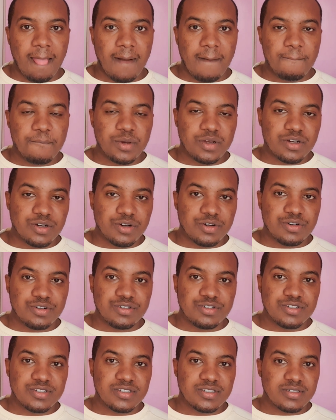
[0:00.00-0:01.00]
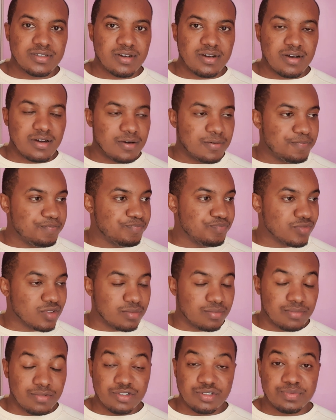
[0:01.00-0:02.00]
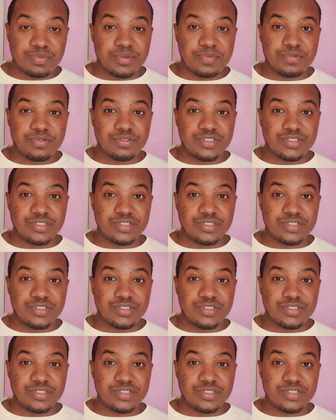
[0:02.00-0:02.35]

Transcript: because most people